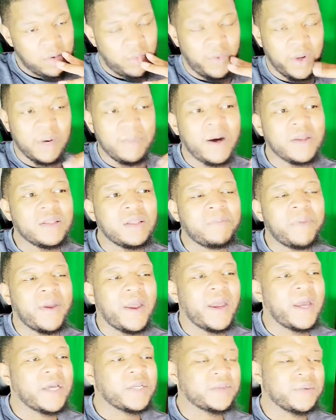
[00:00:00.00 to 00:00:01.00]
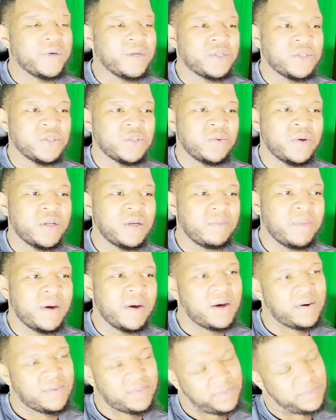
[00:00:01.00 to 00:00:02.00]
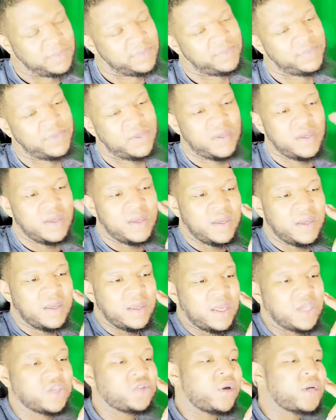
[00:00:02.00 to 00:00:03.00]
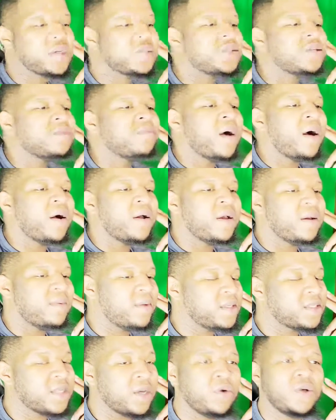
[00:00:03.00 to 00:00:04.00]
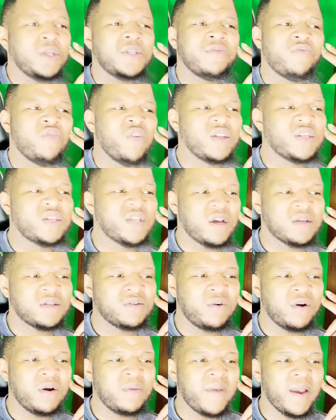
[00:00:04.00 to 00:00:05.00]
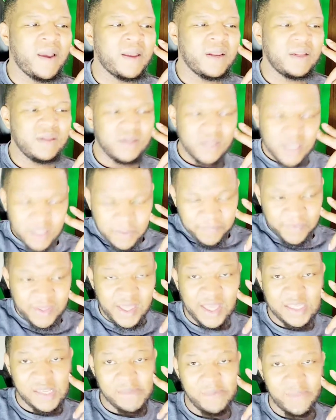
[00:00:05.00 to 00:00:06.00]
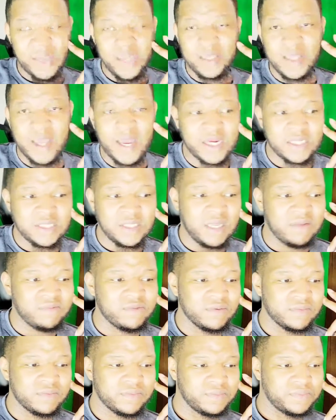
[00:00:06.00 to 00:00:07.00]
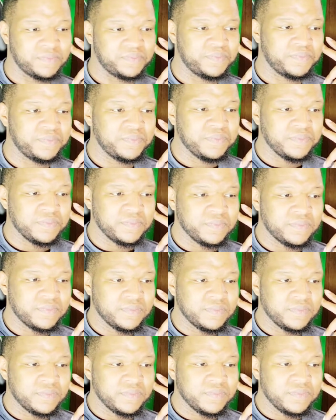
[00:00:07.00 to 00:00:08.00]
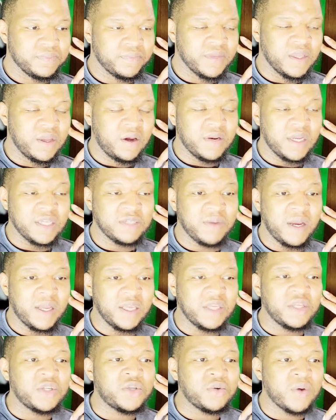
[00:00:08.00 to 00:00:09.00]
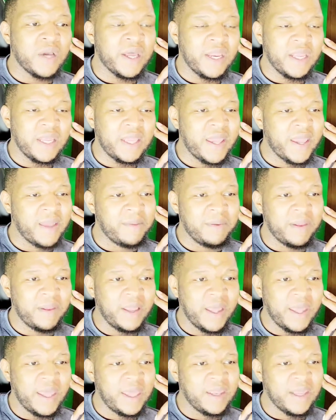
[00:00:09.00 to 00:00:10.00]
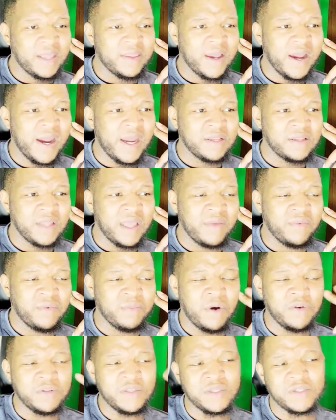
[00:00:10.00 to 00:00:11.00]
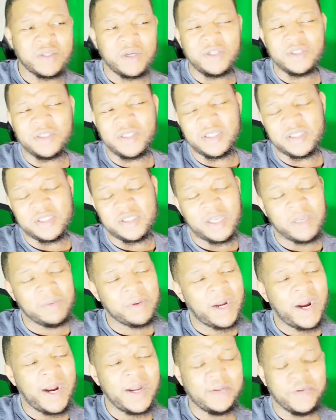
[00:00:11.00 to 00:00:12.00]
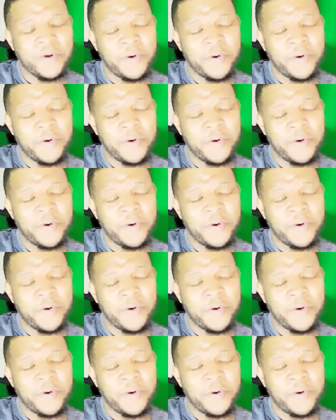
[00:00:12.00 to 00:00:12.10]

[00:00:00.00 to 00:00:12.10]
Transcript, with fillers: what about the pass rushers? What about? There's questions about him. They say, oh, he's a franchise quarterback, and I look, he hasn't played at the highest level. You know, that's my issue at it. He ain't played at the highest level. Most of his throws to the same guy,